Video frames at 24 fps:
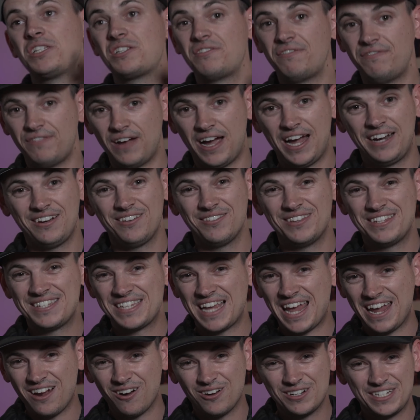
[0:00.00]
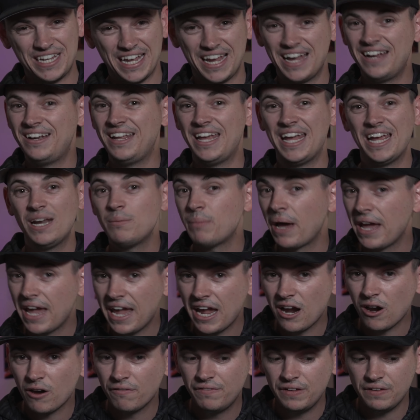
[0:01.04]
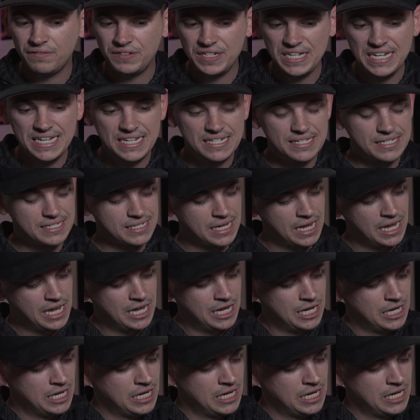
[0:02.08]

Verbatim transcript: just fine on this AR-10 and my AR-15s.